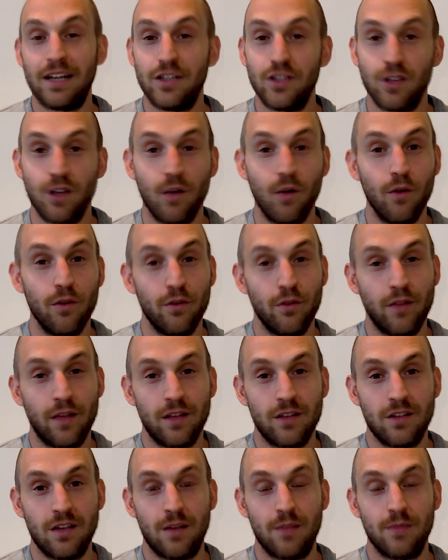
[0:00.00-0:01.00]
as you go on through
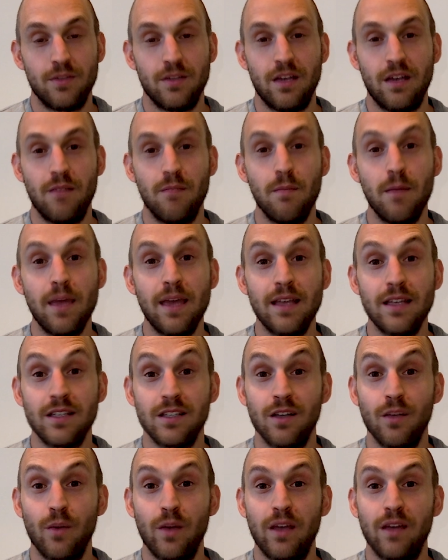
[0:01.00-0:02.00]
that chapter, it means
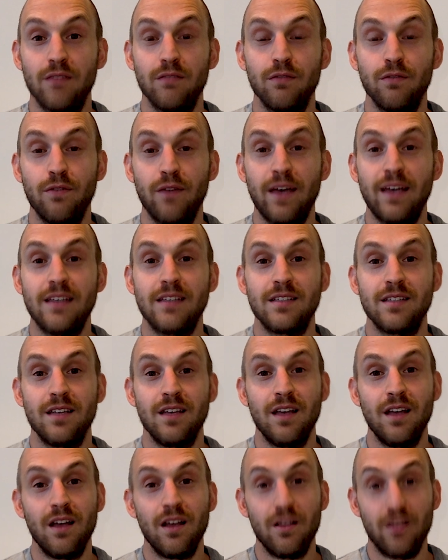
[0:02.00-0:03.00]
that we can face
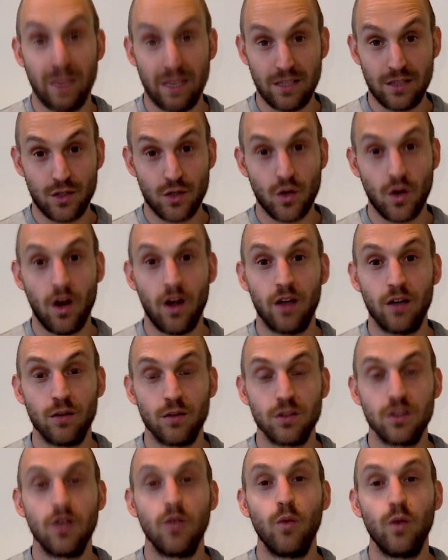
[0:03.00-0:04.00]
these
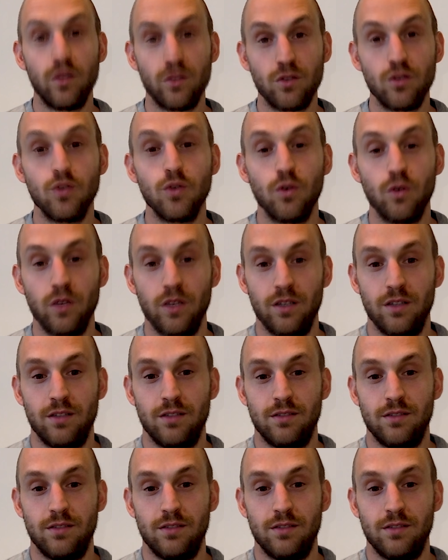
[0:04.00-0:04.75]
trials with joy.